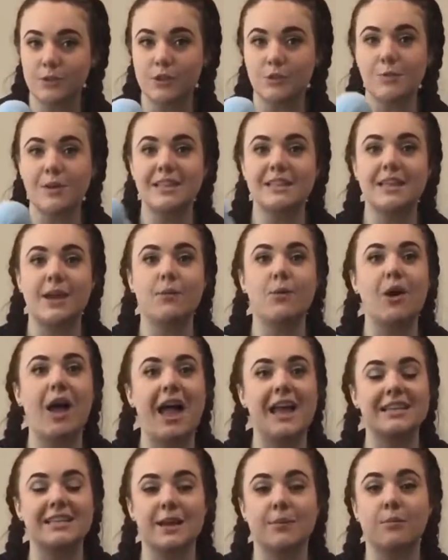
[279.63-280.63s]
which means I will
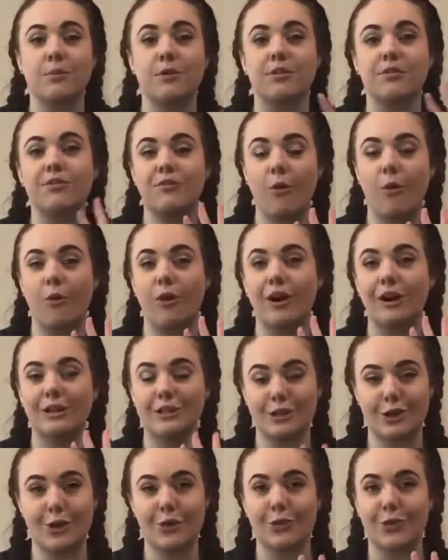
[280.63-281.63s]
end up with
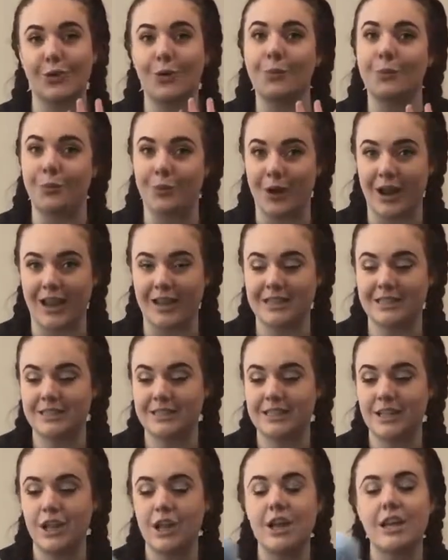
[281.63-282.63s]
4 total
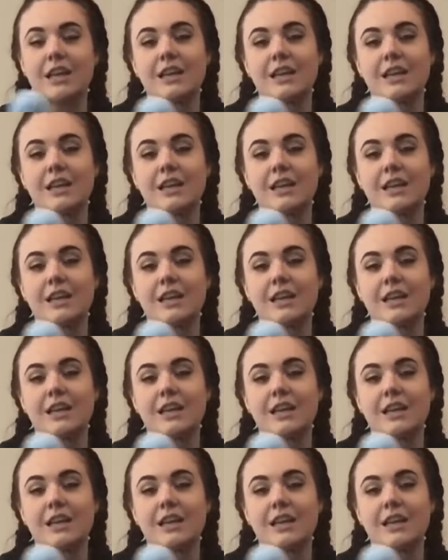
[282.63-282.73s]
braids.